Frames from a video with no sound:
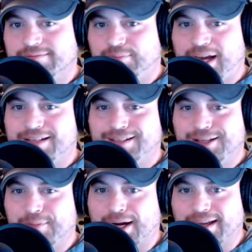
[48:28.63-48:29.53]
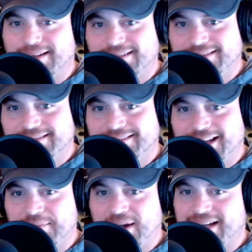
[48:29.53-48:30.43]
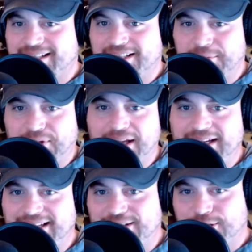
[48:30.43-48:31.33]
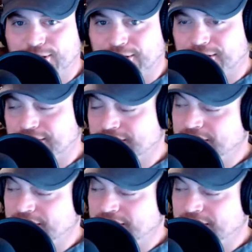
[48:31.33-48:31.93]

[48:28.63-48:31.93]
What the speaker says: passing the bucket and passing the plate in church.